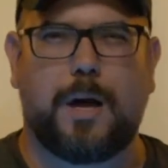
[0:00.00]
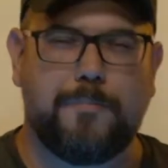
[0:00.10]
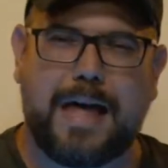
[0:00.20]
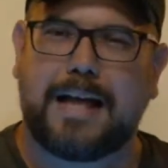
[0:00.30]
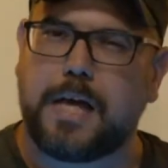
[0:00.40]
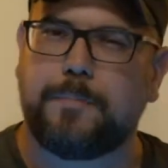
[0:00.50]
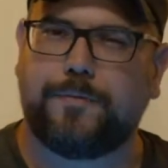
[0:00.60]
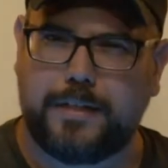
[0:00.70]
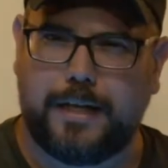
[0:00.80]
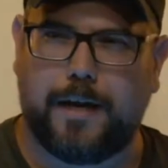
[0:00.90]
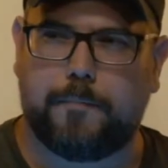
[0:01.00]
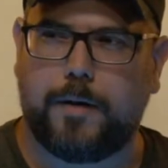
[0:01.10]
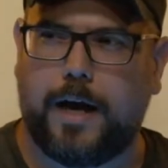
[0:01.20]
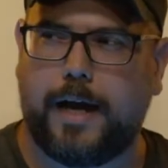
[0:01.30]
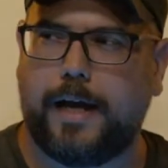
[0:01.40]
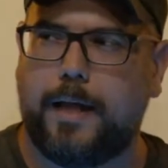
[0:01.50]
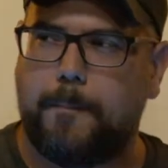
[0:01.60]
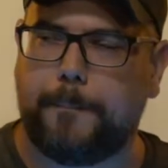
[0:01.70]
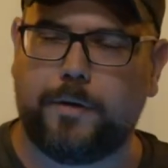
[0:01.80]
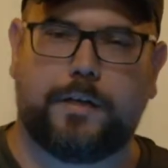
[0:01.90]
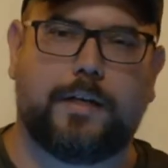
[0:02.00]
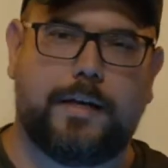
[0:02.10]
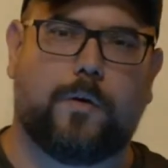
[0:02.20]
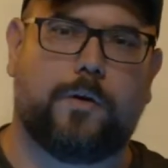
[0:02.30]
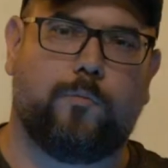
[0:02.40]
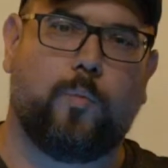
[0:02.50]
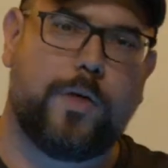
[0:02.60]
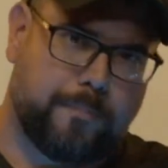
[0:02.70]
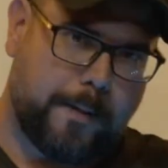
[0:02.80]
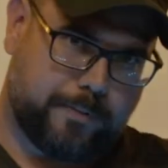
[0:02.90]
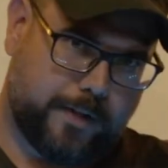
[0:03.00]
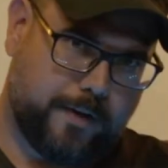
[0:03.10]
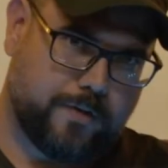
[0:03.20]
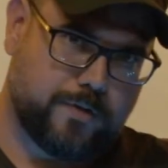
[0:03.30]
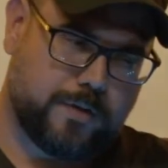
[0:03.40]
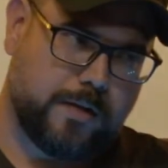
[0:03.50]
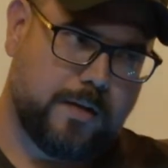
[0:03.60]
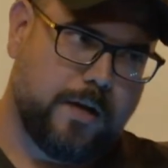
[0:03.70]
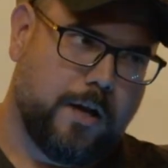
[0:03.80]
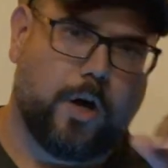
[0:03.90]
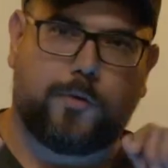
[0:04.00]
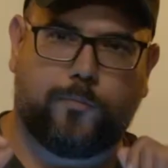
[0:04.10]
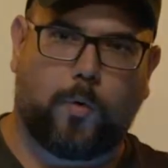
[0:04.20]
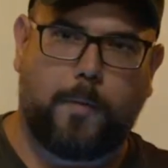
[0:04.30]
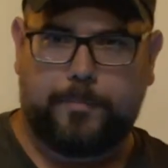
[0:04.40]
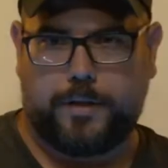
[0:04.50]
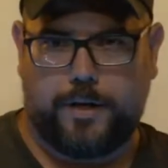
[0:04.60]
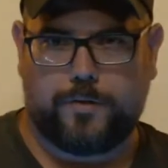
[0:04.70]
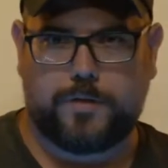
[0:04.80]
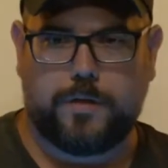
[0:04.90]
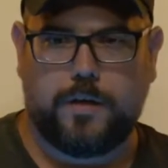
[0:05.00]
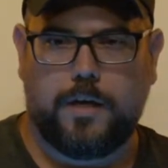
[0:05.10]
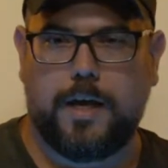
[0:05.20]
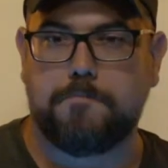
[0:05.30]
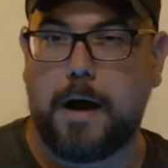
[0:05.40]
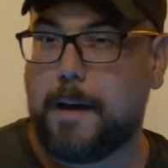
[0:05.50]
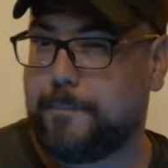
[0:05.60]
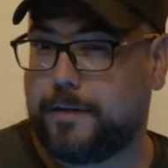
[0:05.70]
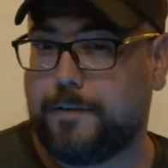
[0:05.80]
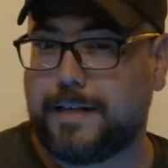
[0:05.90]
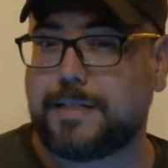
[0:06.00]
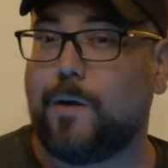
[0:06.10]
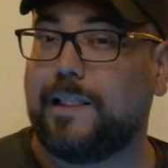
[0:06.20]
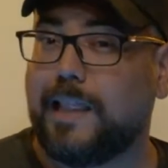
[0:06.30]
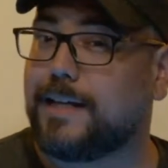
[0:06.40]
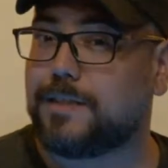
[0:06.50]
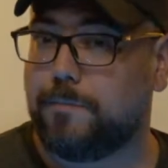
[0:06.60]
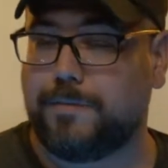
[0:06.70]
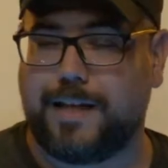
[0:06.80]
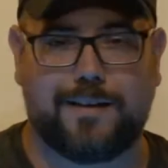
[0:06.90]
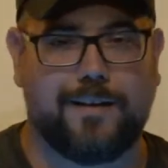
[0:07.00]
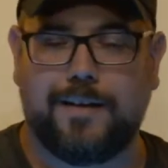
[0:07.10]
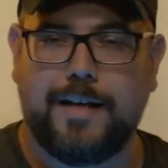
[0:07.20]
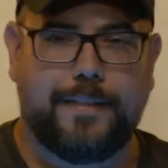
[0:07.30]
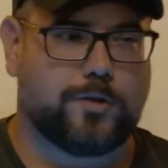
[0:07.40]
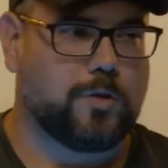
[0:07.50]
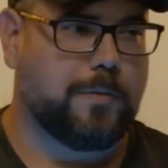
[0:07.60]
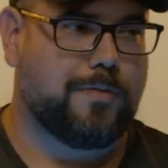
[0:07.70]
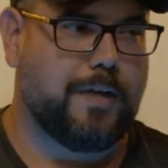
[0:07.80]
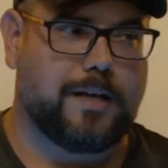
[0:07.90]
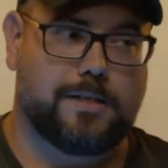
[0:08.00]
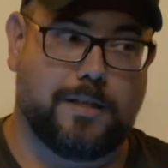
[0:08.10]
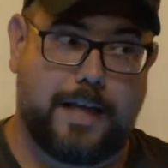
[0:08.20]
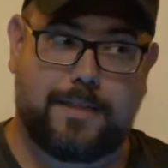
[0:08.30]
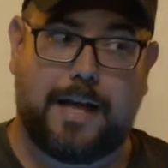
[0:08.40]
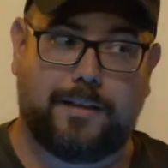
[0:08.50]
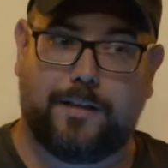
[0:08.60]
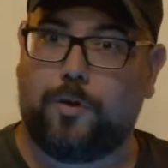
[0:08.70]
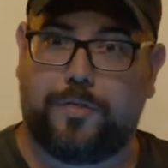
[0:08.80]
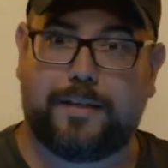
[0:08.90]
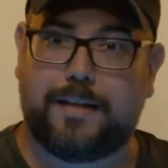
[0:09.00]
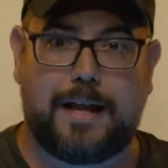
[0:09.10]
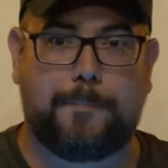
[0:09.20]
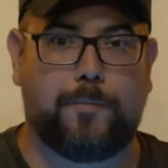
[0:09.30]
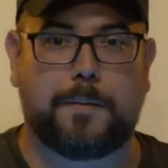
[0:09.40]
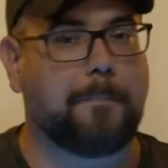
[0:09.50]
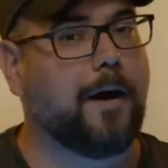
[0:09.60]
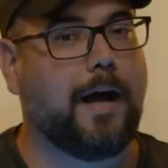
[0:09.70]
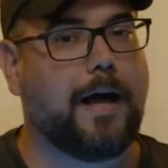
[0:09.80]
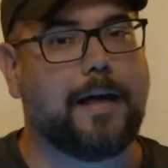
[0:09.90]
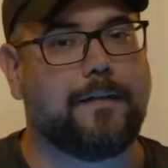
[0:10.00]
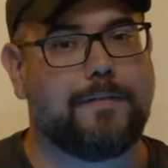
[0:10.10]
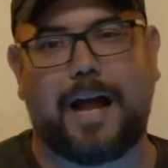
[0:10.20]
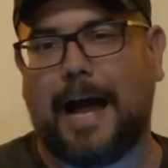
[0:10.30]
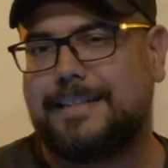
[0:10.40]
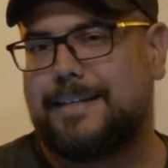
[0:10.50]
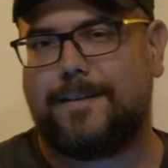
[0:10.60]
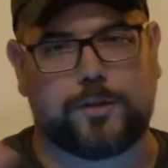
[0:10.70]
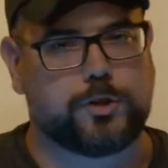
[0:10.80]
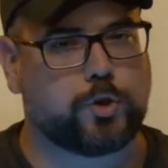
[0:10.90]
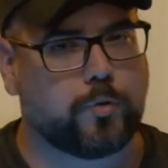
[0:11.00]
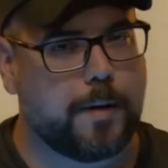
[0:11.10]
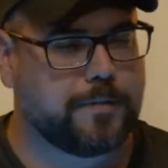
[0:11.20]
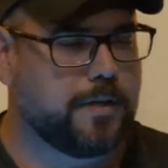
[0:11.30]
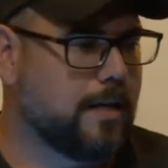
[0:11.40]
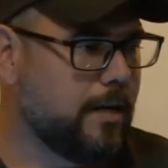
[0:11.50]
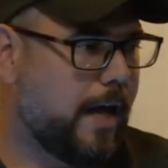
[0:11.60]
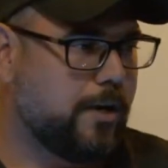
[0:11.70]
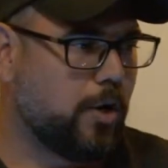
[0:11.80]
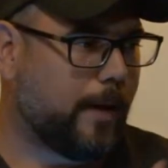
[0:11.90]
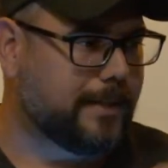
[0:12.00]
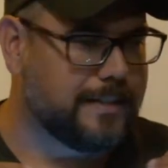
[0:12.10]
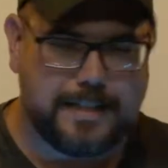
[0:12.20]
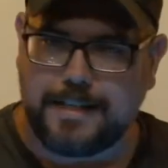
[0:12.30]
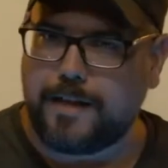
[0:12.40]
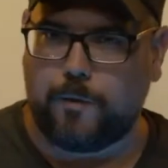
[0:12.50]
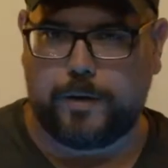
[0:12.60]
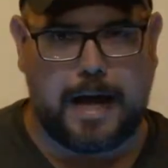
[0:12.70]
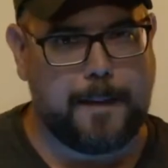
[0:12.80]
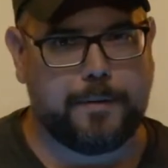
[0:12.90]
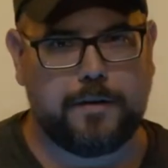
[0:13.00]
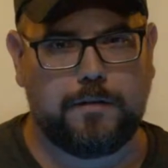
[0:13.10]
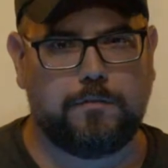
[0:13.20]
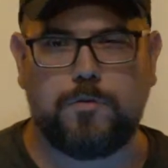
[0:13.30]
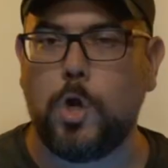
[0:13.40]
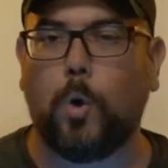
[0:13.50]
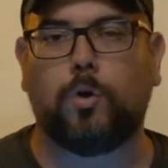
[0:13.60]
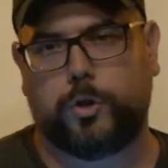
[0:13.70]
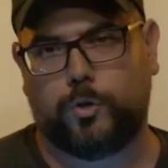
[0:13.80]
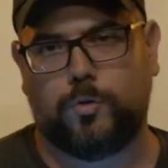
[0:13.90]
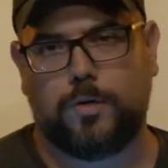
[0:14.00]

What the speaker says: that type of DM. I am building a narrative with my players, not for my players. In my opinion, that's how I like to like. There's so many things like that little thing that happened with the pie that I did not script, had no idea that would happen, no clue.